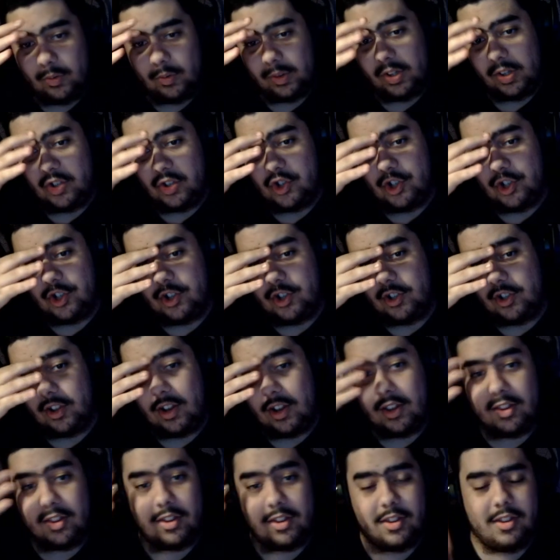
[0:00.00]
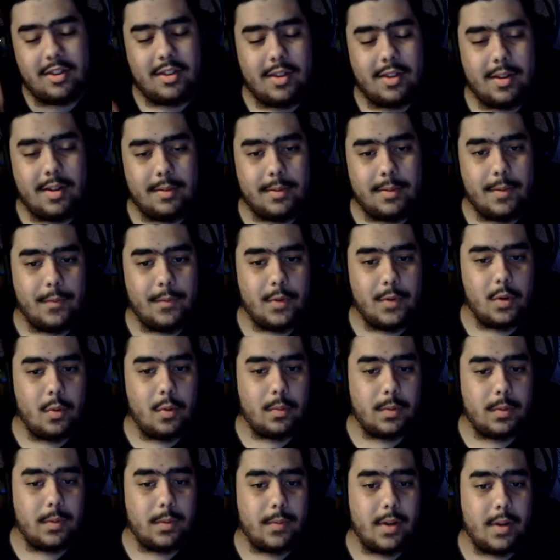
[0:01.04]
changes the view
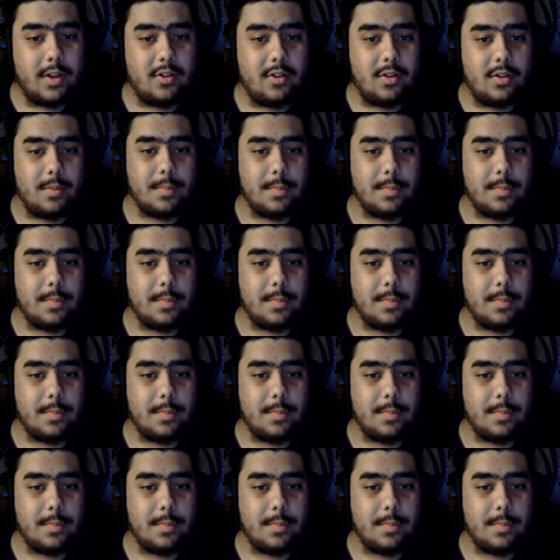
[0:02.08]
of your visor,